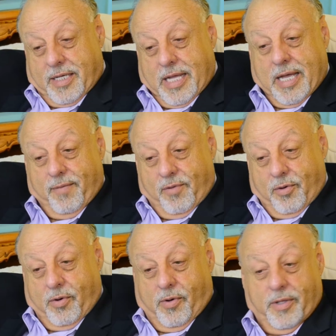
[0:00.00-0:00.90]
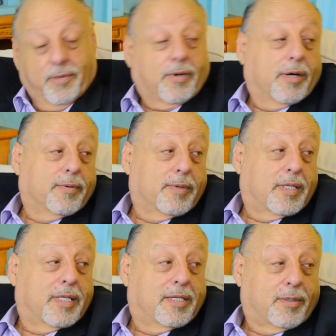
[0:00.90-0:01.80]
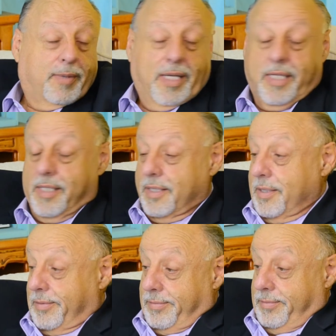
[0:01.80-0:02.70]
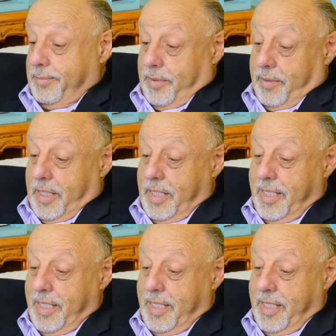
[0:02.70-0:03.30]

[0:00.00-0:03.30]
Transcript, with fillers: to have you go on the road with Jermaine. I said, Okay.